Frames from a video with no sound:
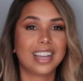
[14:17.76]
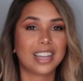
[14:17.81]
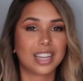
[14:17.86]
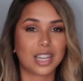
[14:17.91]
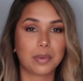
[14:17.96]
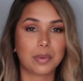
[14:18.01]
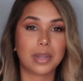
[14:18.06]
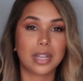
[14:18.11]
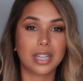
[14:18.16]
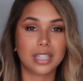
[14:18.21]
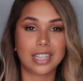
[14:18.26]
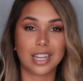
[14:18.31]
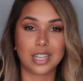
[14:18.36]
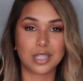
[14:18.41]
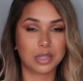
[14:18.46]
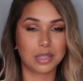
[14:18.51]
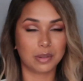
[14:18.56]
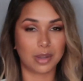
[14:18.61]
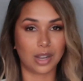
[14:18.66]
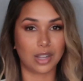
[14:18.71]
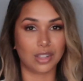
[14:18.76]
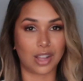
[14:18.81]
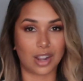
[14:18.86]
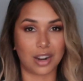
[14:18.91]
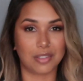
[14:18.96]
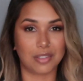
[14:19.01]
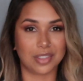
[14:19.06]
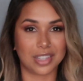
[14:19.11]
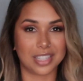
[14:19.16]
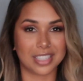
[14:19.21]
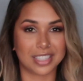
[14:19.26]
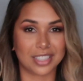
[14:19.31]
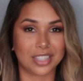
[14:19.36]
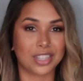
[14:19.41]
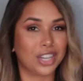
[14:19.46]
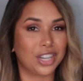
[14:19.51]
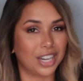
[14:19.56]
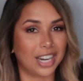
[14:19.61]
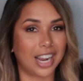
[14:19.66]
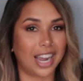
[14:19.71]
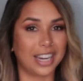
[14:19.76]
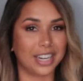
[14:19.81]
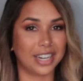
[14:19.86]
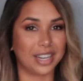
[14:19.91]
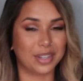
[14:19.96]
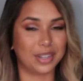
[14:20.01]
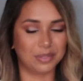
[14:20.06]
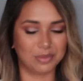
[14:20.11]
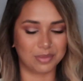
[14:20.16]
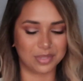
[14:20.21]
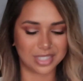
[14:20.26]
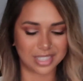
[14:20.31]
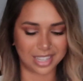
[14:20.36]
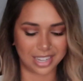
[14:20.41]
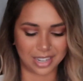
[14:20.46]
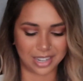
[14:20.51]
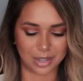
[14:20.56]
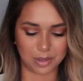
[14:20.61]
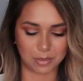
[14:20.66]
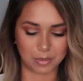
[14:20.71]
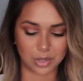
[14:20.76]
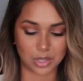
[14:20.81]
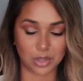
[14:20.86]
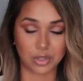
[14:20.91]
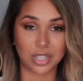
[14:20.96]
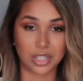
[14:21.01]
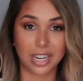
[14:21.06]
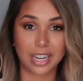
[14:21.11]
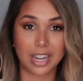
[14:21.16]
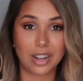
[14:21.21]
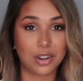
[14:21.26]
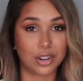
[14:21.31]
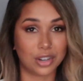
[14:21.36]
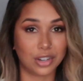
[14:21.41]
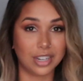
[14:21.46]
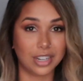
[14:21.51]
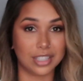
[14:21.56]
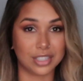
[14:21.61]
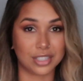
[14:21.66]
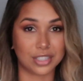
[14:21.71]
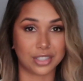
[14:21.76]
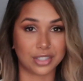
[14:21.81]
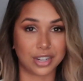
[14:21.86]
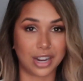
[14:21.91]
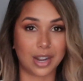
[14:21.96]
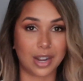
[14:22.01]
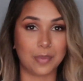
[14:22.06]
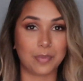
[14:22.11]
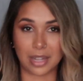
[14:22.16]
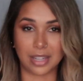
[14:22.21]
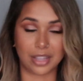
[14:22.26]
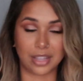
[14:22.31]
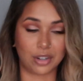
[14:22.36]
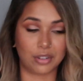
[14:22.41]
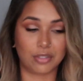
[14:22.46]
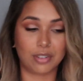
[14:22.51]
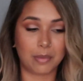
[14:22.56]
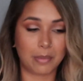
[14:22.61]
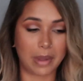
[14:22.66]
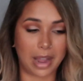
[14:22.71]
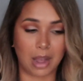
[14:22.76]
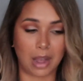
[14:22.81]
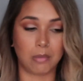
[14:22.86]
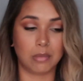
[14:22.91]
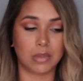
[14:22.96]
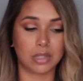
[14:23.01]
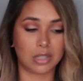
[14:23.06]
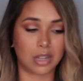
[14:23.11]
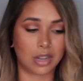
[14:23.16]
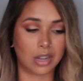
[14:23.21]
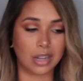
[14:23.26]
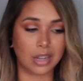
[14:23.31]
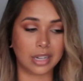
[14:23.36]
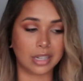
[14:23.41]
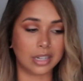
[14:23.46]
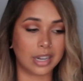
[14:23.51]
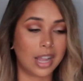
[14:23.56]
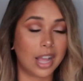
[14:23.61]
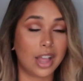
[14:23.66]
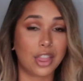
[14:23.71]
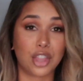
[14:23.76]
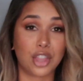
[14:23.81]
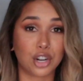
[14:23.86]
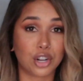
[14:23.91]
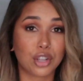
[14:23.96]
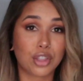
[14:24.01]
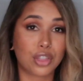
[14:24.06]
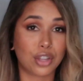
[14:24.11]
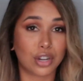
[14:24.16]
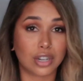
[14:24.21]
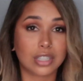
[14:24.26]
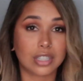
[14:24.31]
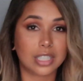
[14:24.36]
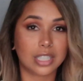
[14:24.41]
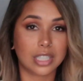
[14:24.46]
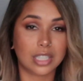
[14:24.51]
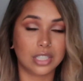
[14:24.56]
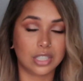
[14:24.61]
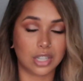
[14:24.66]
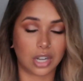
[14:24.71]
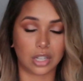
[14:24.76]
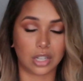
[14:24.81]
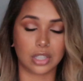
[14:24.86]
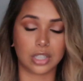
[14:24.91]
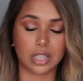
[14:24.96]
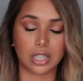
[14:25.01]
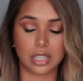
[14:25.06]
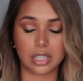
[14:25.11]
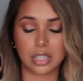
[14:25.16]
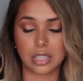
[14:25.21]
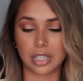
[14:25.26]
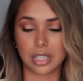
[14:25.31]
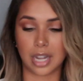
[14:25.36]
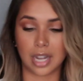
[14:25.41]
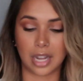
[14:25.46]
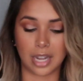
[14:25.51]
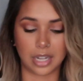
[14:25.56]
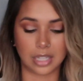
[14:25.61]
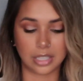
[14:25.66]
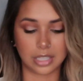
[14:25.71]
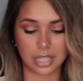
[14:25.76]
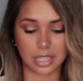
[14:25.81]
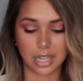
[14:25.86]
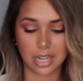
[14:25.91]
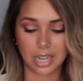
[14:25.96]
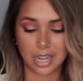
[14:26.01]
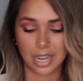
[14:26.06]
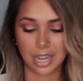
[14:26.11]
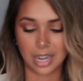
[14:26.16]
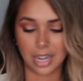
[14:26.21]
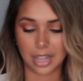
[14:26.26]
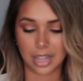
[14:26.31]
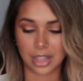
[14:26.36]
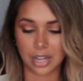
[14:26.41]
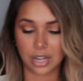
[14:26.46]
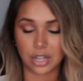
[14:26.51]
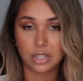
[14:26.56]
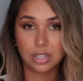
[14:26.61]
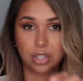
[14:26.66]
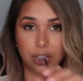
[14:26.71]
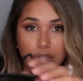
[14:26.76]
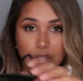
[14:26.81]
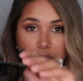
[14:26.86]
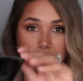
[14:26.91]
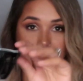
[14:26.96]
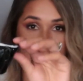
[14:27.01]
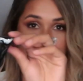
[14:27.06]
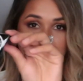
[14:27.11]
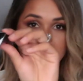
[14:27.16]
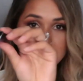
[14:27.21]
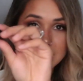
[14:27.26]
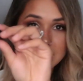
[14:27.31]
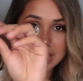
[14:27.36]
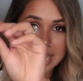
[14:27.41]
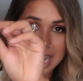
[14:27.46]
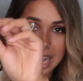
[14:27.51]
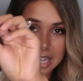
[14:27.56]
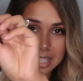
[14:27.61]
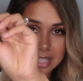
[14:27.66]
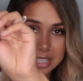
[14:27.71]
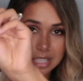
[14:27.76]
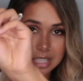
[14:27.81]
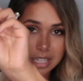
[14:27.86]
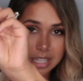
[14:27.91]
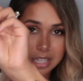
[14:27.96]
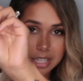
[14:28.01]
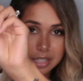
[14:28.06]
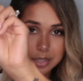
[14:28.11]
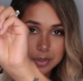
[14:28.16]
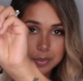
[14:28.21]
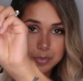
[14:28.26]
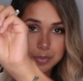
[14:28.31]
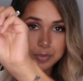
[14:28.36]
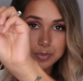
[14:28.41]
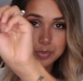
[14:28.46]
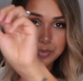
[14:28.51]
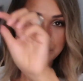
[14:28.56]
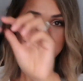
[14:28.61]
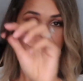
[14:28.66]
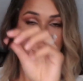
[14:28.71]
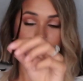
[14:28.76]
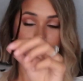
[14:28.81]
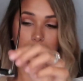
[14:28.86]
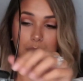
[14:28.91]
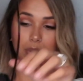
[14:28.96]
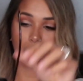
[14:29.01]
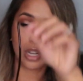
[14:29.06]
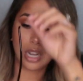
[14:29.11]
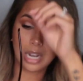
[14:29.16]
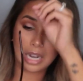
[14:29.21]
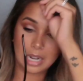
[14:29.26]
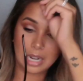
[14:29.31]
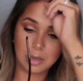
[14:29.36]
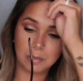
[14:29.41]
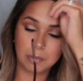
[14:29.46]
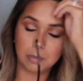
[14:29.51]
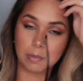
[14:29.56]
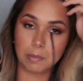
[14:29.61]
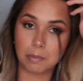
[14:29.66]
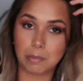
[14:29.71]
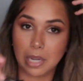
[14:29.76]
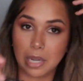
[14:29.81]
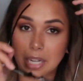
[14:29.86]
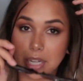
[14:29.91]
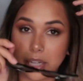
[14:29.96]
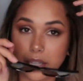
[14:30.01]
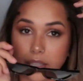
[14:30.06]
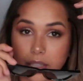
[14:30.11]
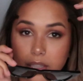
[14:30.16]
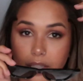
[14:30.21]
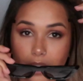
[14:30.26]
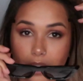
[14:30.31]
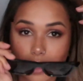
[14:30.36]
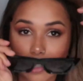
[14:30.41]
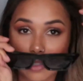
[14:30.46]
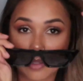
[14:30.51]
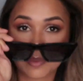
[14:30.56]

Kapi tells me about a lot of these good items. So check out her Instagram, and they're from Amazon. They're $13 and they're a little sassy, but